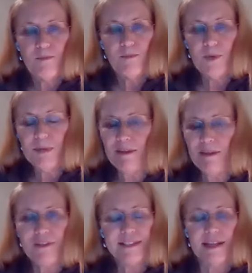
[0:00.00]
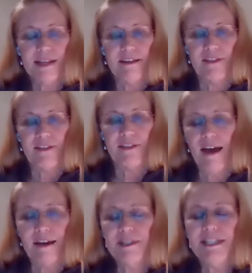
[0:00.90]
What about things like
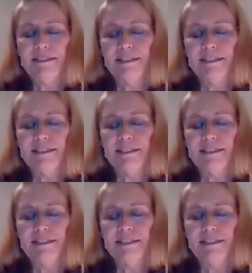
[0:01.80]
that? I mean,